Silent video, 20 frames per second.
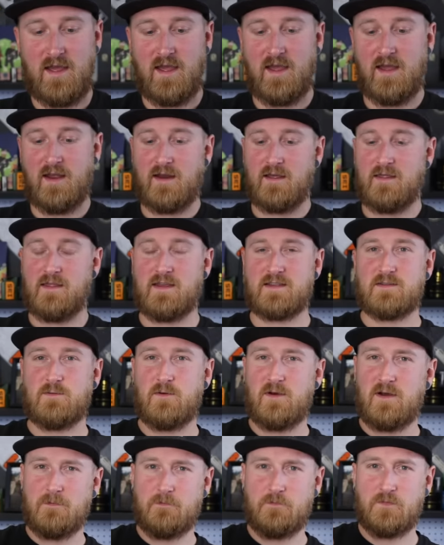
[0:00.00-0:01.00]
and this
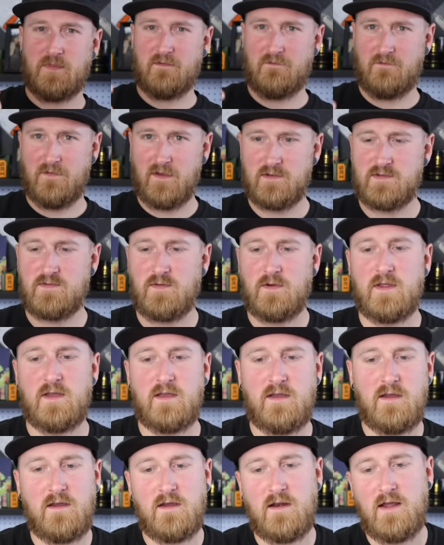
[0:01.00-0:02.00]
one feels really
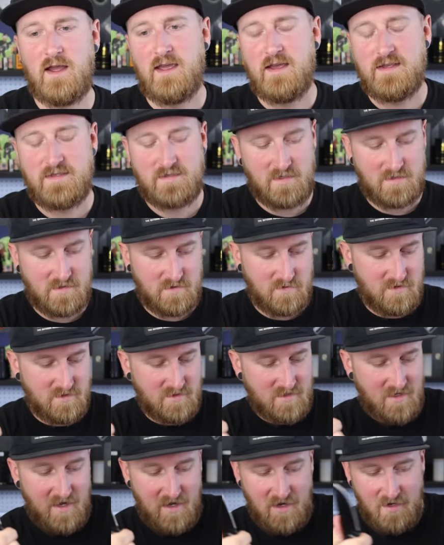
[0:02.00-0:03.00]
good. I guess this was
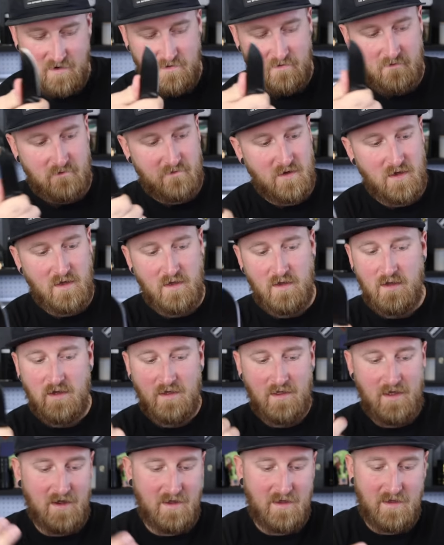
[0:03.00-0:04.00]
kind of
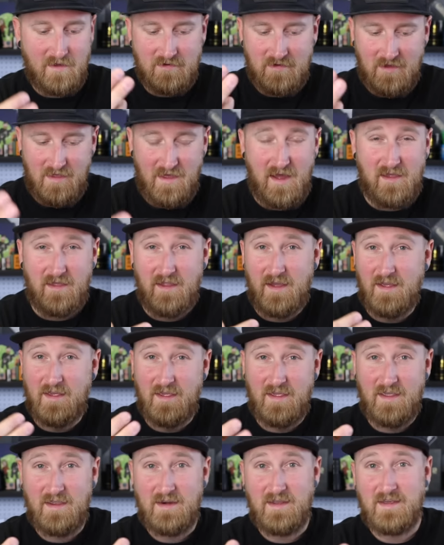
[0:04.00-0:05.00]
getting into that like
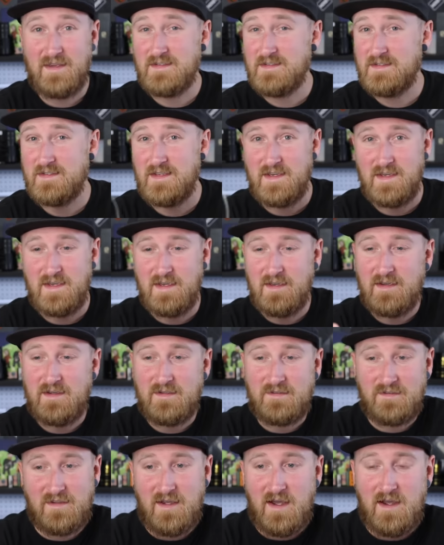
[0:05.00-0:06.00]
EDC
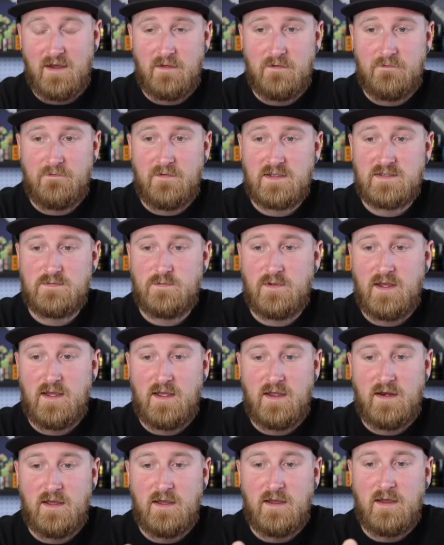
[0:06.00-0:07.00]
style of fixed
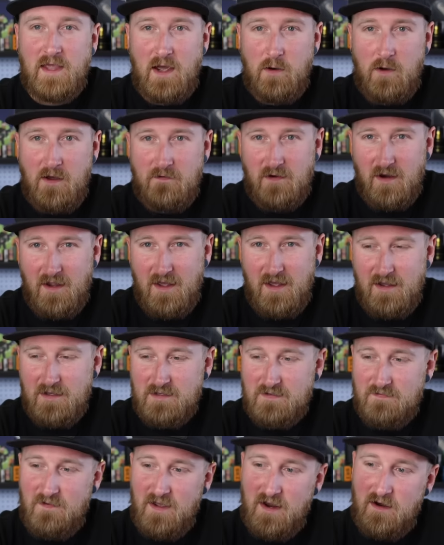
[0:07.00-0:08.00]
blade. However, it
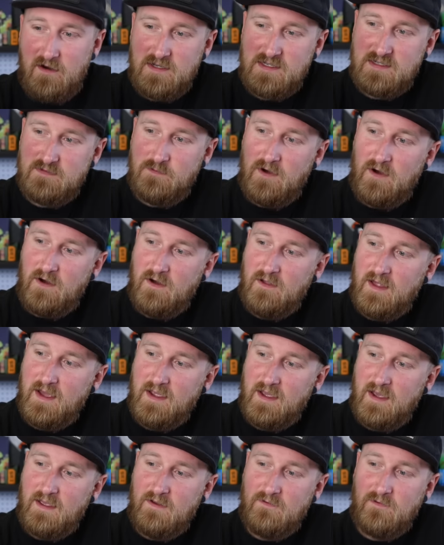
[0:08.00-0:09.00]
is very small.
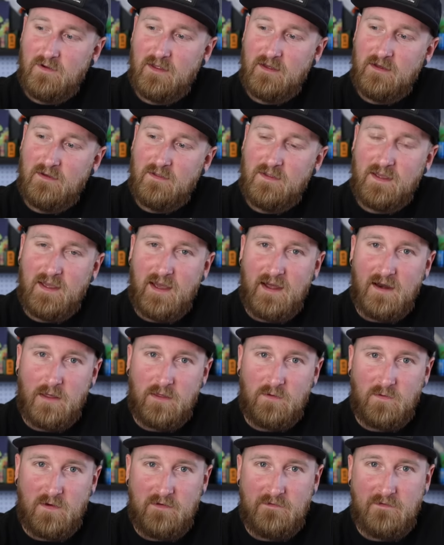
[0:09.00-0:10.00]
Like I can really only get a
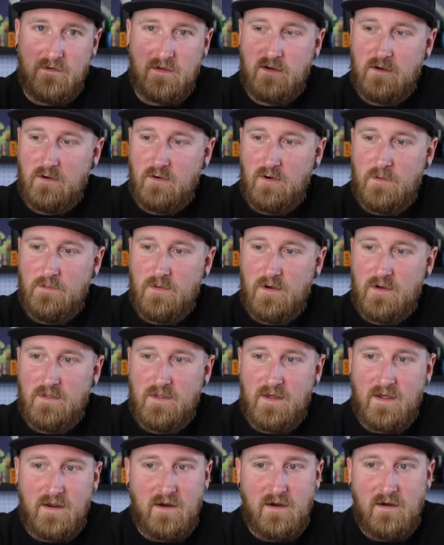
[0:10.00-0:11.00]
3-finger grip on
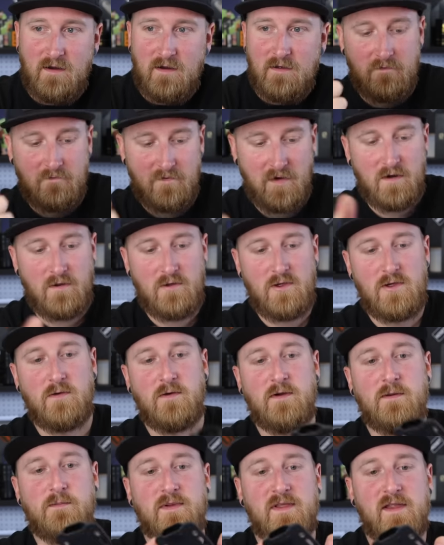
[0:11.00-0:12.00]
there. Very
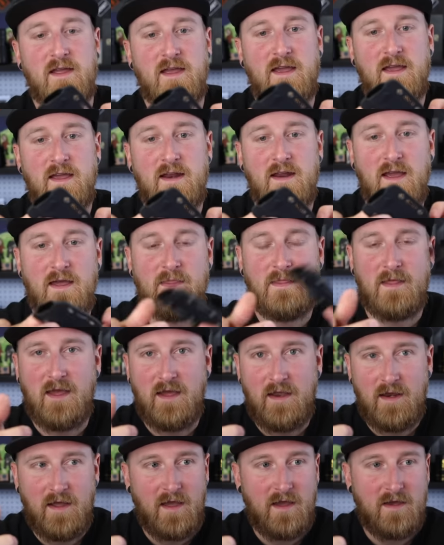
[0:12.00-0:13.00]
short blade, and
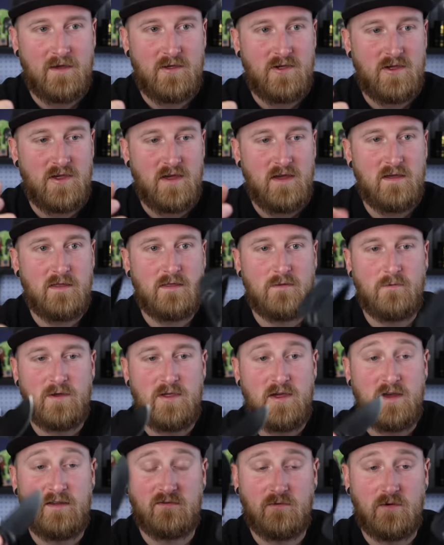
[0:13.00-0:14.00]
then a sheath
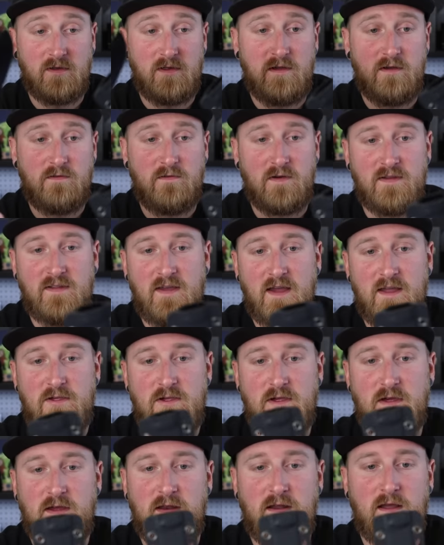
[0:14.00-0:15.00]
which has really good
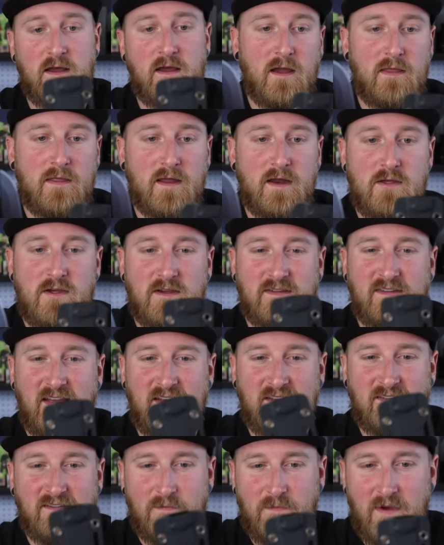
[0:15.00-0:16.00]
retention, and then it just
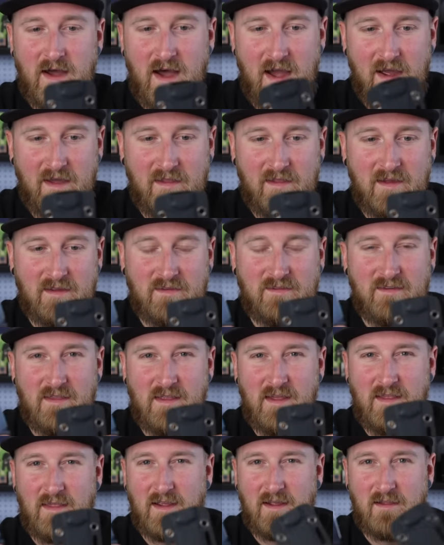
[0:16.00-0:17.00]
has some eyelets and
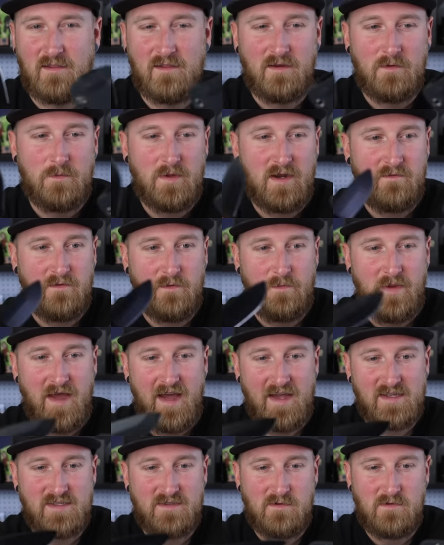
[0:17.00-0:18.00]
then like a little bit of a
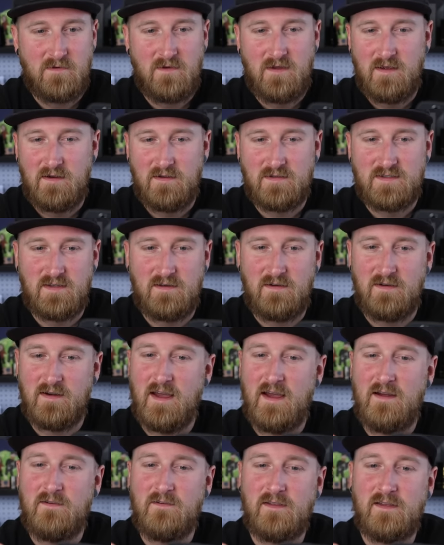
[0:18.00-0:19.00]
pass through here. So you're
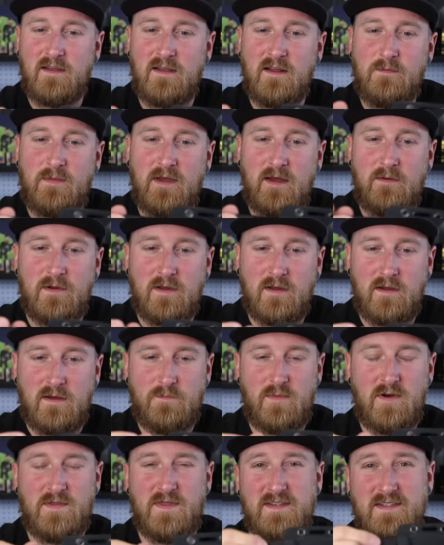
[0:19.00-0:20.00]
not really gonna be able to
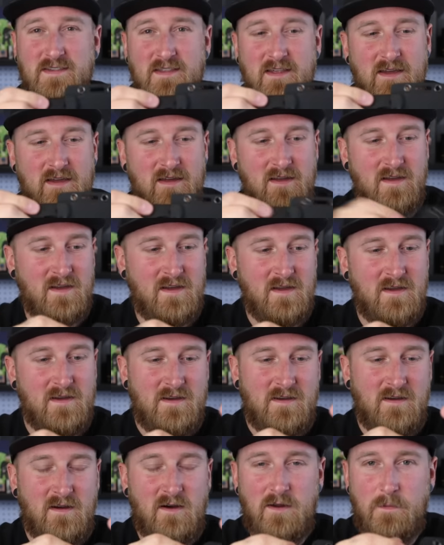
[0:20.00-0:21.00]
put this thing
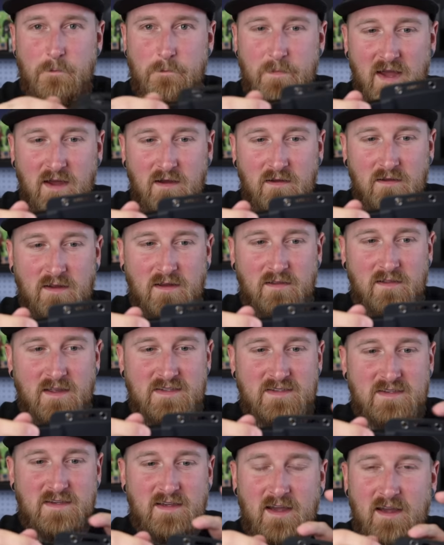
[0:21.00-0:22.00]
on a belt
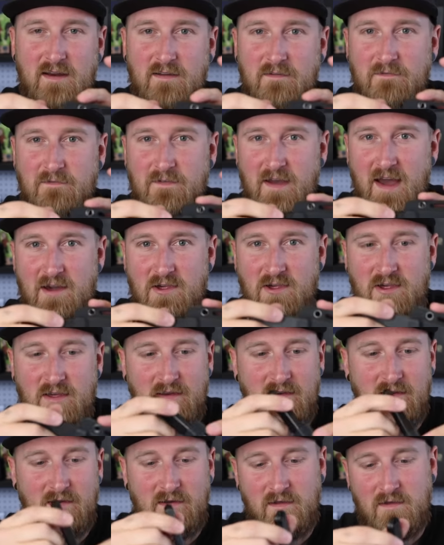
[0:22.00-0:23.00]
unless you kind of
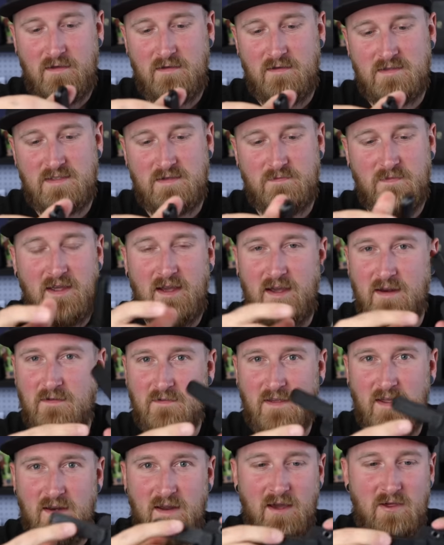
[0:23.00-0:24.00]
fashion some kind
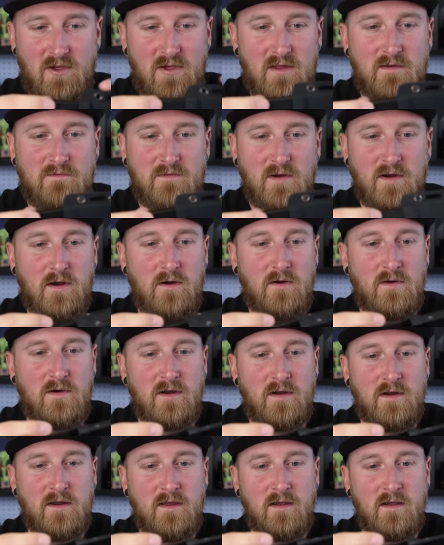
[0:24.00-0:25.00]
of connection of your own on